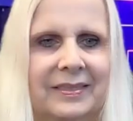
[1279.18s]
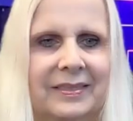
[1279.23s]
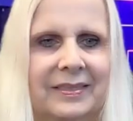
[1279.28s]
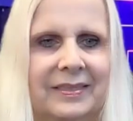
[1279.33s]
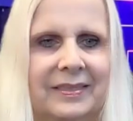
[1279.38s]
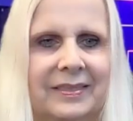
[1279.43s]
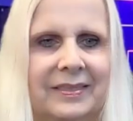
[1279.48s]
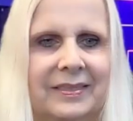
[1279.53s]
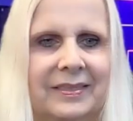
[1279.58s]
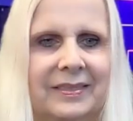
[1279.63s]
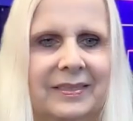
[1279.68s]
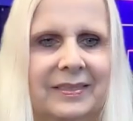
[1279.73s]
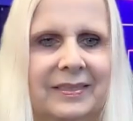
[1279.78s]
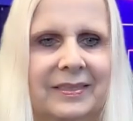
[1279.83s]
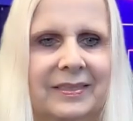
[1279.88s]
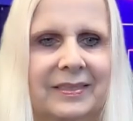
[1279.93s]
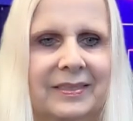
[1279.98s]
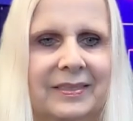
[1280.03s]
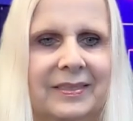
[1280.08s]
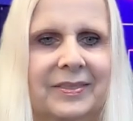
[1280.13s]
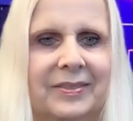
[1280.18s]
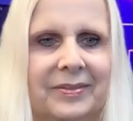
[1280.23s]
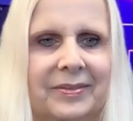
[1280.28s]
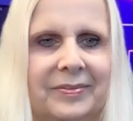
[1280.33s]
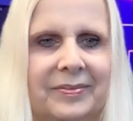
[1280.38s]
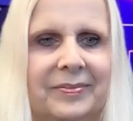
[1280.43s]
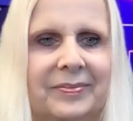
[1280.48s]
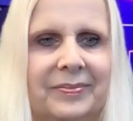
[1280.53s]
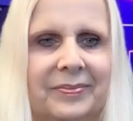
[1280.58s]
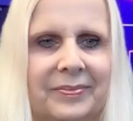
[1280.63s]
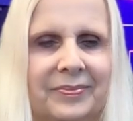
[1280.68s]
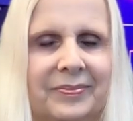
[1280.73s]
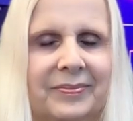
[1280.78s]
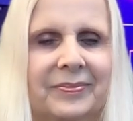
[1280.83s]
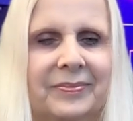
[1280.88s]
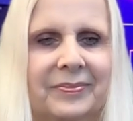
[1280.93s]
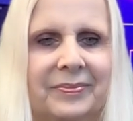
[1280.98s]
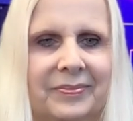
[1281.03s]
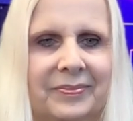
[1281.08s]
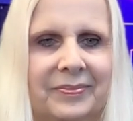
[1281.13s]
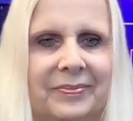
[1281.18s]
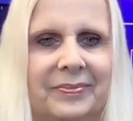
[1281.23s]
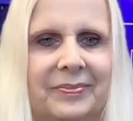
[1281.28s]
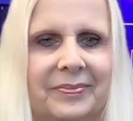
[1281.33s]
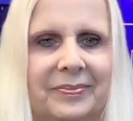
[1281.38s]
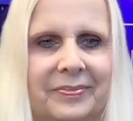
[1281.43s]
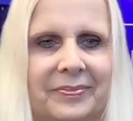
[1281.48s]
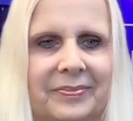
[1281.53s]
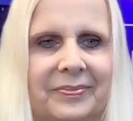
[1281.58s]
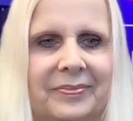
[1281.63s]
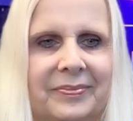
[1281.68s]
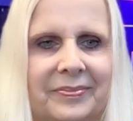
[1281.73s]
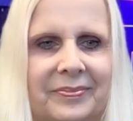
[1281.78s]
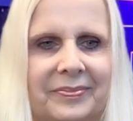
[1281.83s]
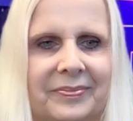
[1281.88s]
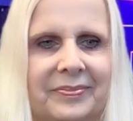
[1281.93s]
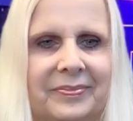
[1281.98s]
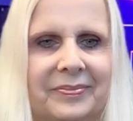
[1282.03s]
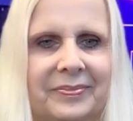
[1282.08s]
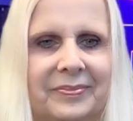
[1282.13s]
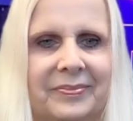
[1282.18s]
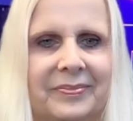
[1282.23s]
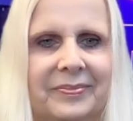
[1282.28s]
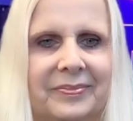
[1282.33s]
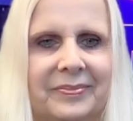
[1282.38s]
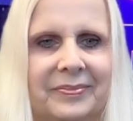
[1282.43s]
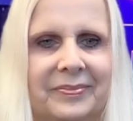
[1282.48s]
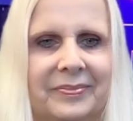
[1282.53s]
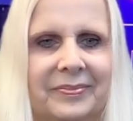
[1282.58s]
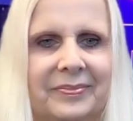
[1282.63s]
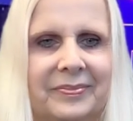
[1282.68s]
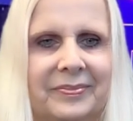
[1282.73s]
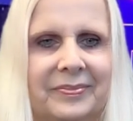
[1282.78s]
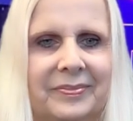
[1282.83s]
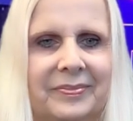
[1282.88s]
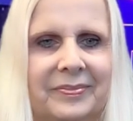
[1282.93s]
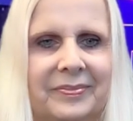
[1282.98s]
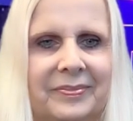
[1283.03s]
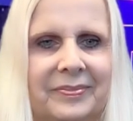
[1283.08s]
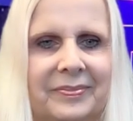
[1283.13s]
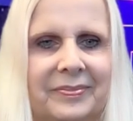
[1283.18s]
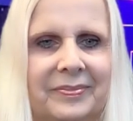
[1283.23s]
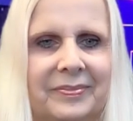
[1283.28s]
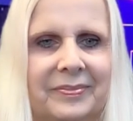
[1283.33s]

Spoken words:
(not speaking)